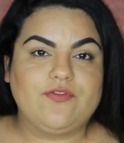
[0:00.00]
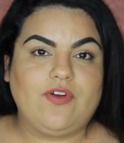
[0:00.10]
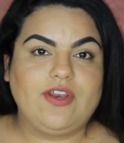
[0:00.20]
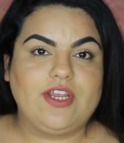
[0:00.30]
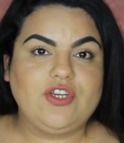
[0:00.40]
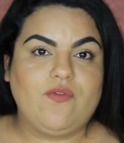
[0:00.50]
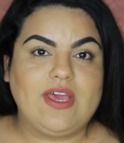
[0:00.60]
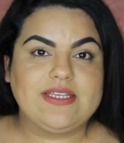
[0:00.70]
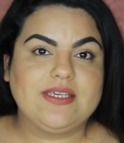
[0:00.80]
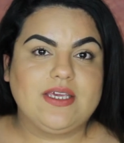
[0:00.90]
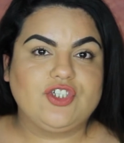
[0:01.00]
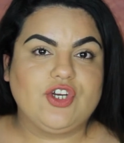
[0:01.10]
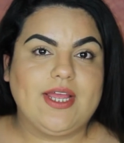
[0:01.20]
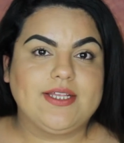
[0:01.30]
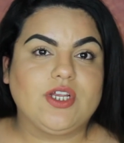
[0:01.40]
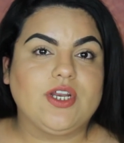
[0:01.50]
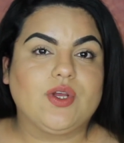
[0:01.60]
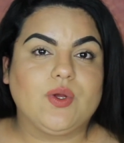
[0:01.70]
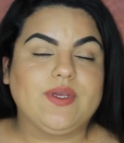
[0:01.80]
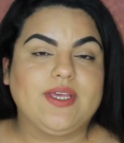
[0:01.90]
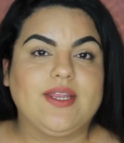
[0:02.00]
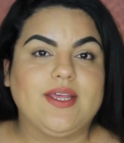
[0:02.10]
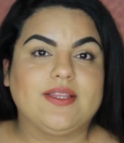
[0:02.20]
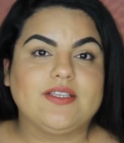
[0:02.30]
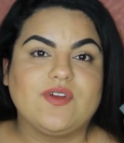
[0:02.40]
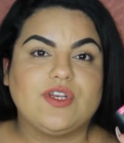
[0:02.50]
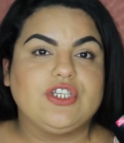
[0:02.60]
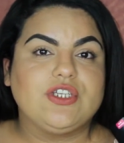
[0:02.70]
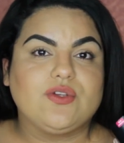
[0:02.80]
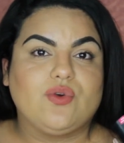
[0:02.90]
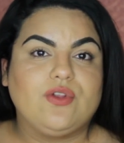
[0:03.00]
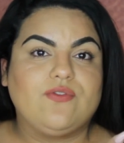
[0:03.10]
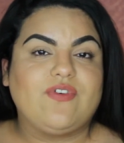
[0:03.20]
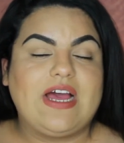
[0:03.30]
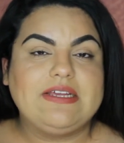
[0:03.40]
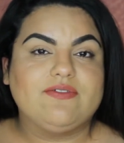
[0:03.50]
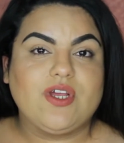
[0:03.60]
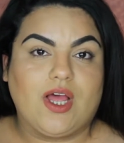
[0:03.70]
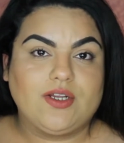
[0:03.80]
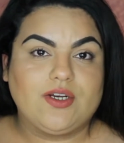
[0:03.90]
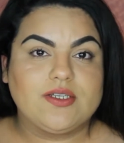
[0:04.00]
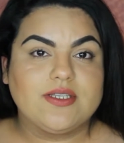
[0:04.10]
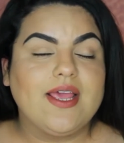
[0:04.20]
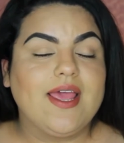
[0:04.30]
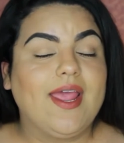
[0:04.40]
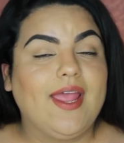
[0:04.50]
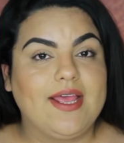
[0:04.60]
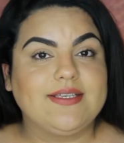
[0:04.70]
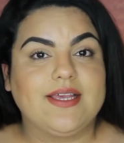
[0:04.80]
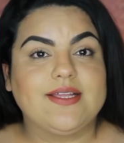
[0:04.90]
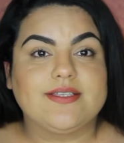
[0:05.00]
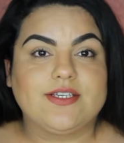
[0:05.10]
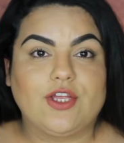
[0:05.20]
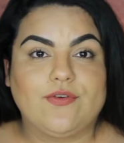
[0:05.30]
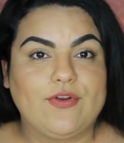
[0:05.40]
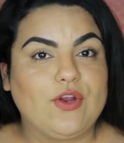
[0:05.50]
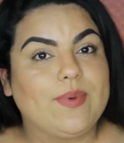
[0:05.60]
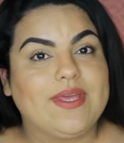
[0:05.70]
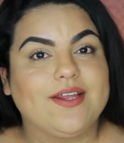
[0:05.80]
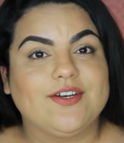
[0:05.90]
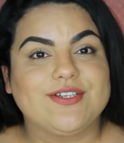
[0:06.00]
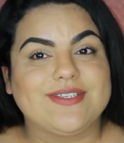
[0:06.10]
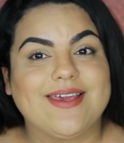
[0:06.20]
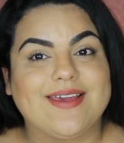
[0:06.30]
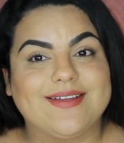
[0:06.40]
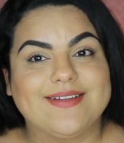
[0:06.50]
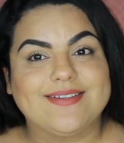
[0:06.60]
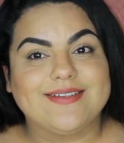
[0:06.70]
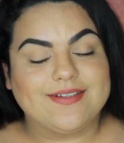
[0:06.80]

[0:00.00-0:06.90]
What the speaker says: good foundation. If you guys can get your hands on it, go get it. This foundation is only $5, and I say it's good for your beginner's kit.